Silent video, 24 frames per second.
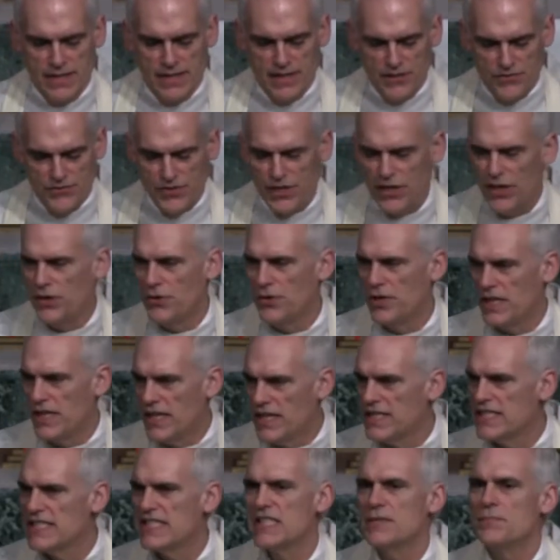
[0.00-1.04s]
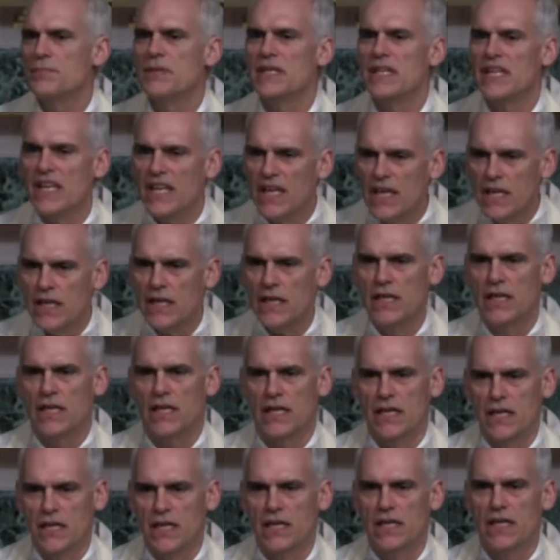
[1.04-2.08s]
And so it is the beginning
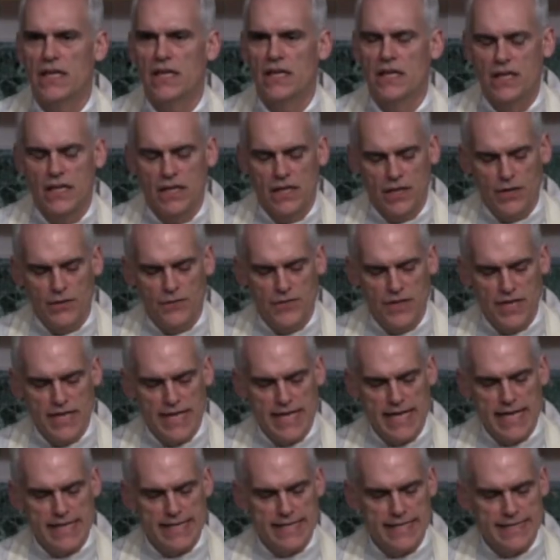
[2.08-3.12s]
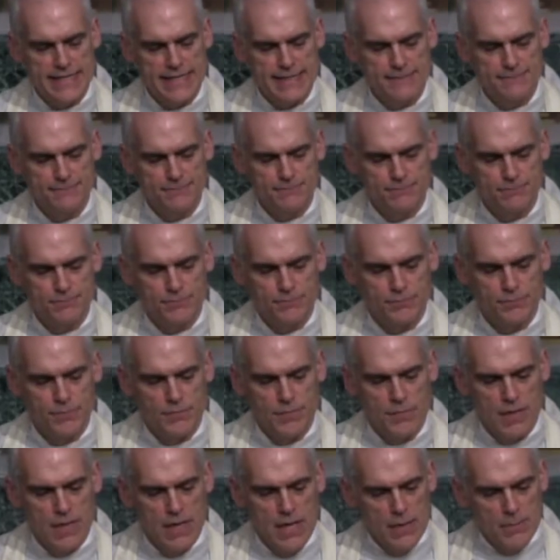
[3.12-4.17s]
of the end.
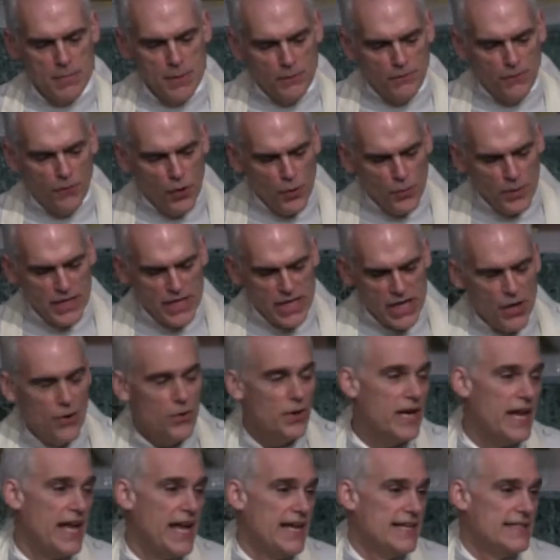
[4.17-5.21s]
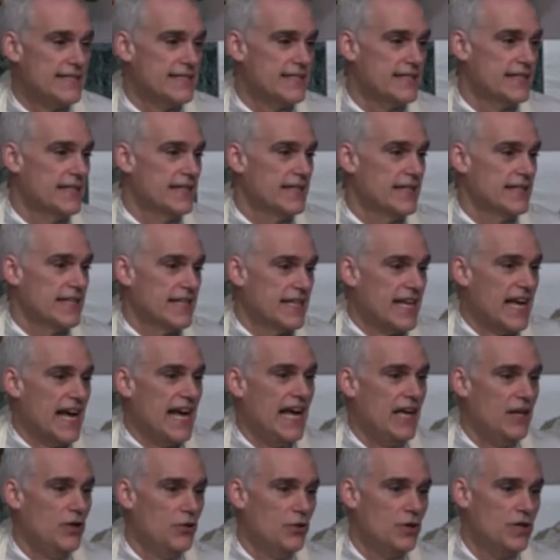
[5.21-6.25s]
Before we go and ask the
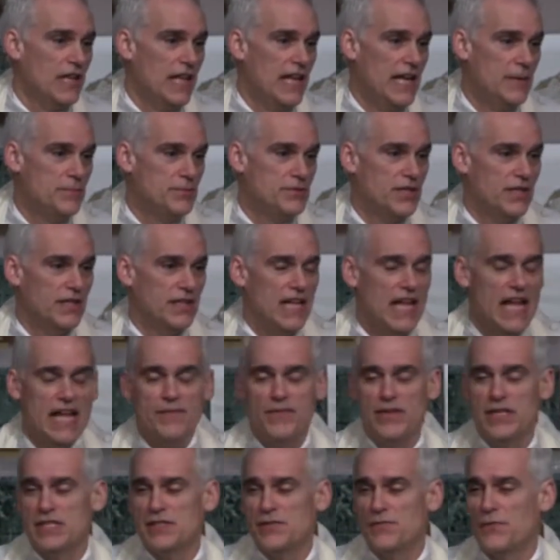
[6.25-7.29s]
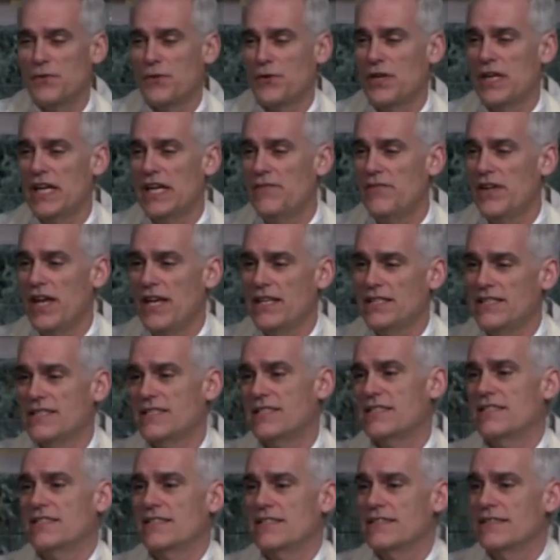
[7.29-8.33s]
God who claims to love us and forgive
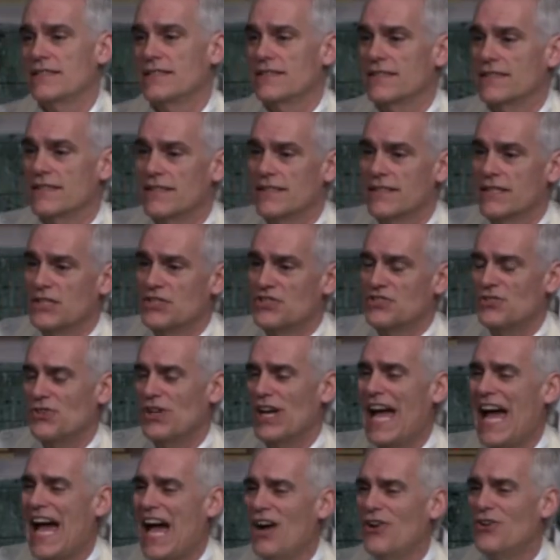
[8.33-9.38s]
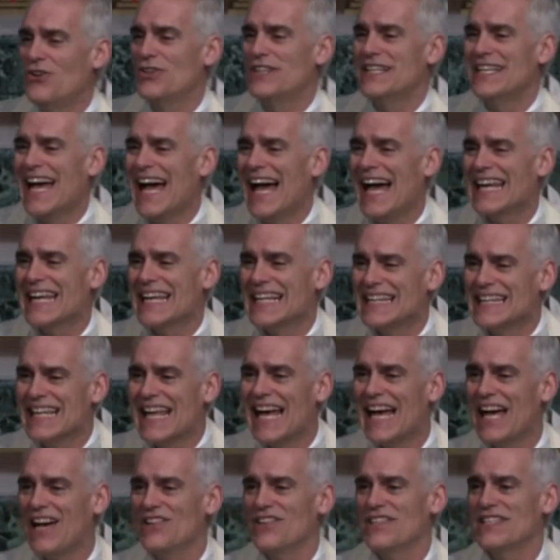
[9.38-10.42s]
us, to, how could God
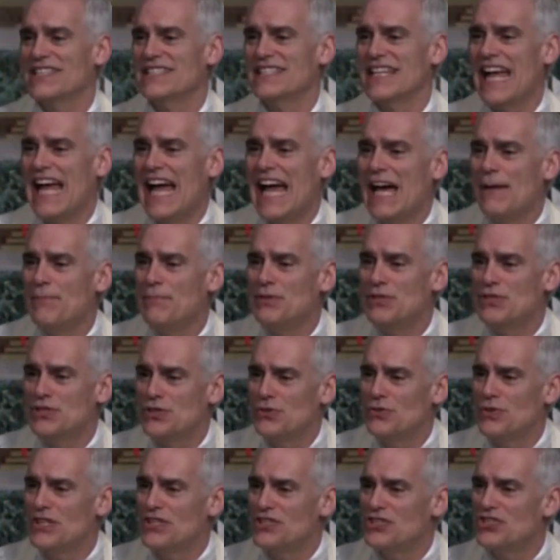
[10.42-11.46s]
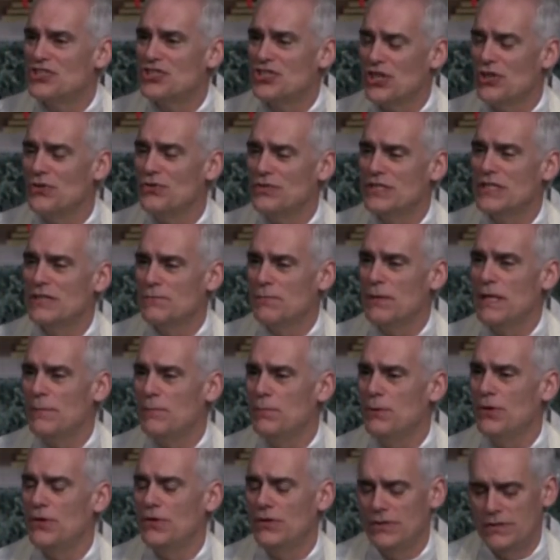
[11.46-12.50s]
allow this to happen to his chosen
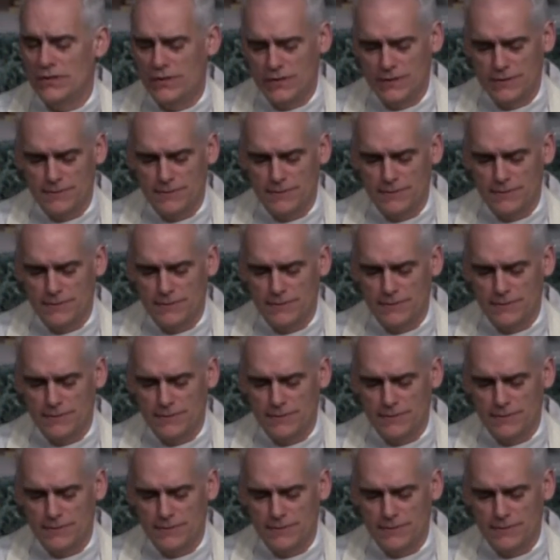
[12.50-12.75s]
people?